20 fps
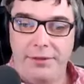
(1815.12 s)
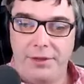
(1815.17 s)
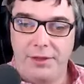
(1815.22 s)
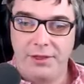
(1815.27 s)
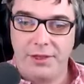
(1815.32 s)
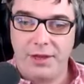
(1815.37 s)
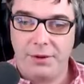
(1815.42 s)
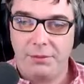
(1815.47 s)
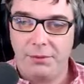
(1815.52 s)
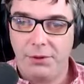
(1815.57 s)
I
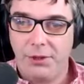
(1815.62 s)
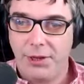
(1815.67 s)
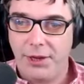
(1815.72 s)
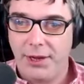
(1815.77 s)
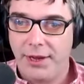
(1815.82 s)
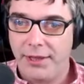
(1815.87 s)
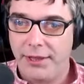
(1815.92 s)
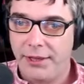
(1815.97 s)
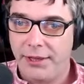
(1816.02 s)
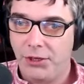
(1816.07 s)
think that really
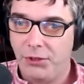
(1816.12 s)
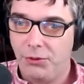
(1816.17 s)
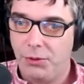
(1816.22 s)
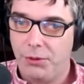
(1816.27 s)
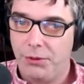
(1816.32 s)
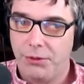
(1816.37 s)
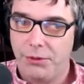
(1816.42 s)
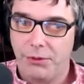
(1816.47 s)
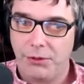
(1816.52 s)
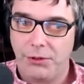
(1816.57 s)
highlights
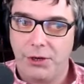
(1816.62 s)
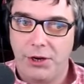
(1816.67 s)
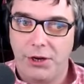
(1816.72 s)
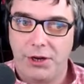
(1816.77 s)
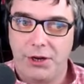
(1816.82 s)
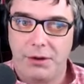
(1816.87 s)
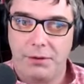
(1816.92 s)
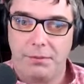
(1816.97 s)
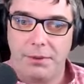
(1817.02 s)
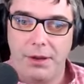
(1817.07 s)
what we were
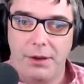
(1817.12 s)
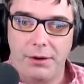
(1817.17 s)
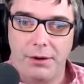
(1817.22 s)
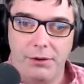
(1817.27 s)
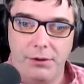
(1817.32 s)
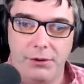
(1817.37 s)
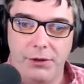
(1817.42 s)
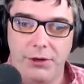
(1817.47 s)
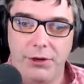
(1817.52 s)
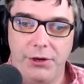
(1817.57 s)
talking
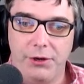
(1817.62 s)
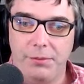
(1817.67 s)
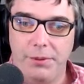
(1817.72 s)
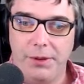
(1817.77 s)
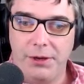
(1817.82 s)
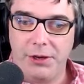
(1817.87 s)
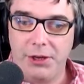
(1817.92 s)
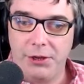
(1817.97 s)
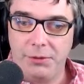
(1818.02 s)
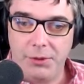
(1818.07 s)
about earlier
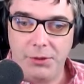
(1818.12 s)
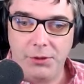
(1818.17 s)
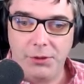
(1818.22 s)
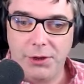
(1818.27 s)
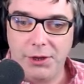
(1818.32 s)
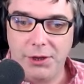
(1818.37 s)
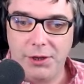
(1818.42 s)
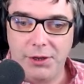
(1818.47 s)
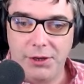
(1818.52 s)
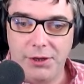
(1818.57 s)
about
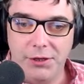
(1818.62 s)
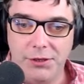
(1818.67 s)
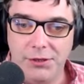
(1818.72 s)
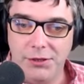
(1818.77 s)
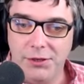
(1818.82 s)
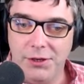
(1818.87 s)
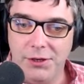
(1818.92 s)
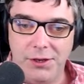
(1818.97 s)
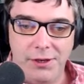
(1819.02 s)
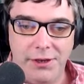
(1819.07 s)
humility,
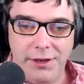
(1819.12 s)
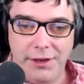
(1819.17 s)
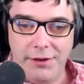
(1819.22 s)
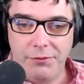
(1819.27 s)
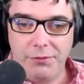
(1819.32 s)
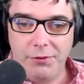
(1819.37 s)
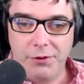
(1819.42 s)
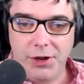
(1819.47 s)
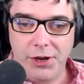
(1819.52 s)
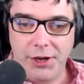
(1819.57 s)
because
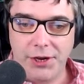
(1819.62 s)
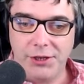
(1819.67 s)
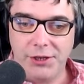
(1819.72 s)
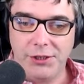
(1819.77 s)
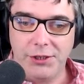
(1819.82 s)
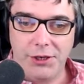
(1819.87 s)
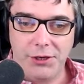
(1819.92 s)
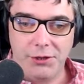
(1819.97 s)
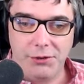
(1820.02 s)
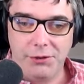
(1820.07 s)
if we're not
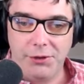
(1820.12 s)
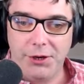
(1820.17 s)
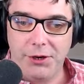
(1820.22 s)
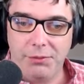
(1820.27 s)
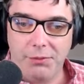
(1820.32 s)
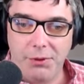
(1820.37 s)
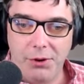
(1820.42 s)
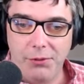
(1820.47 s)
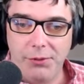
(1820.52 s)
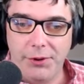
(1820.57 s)
continually
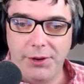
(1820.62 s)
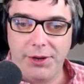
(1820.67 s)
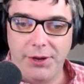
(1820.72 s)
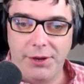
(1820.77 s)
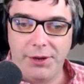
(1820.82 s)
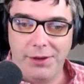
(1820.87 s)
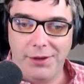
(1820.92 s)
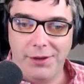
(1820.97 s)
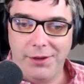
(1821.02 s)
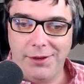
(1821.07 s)

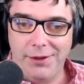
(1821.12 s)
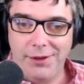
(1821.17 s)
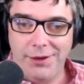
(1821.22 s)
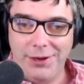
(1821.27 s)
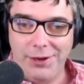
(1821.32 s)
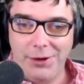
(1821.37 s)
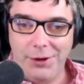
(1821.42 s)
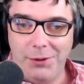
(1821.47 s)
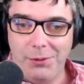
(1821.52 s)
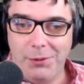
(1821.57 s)
growing,
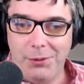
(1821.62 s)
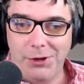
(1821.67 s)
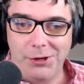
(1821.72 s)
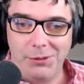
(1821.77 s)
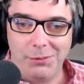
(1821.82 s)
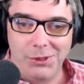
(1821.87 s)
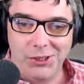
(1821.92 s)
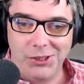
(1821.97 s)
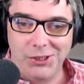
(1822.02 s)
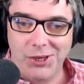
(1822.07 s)
you know, we're
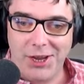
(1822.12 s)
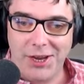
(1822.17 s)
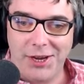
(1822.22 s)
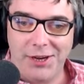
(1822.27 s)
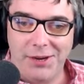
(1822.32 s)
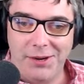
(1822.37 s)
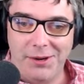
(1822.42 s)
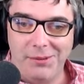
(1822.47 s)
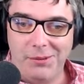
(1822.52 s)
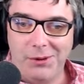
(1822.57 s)
going to be
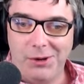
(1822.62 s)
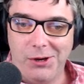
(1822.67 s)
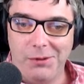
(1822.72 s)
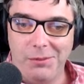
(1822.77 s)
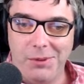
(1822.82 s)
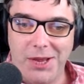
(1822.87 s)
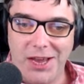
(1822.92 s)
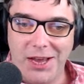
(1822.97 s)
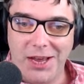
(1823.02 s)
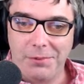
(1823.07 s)
stagnant. We're going
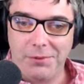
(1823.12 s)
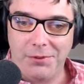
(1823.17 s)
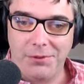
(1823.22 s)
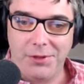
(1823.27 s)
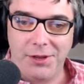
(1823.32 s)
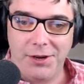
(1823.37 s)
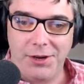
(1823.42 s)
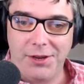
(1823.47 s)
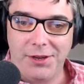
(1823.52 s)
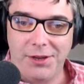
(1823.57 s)
to be
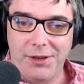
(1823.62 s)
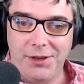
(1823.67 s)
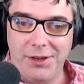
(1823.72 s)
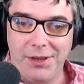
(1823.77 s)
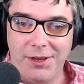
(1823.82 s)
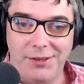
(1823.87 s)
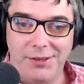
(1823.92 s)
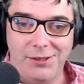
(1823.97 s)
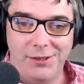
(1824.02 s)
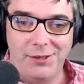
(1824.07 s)
apathetic.
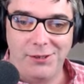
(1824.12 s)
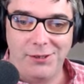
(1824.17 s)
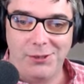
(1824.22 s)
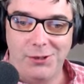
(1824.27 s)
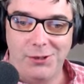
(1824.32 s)
And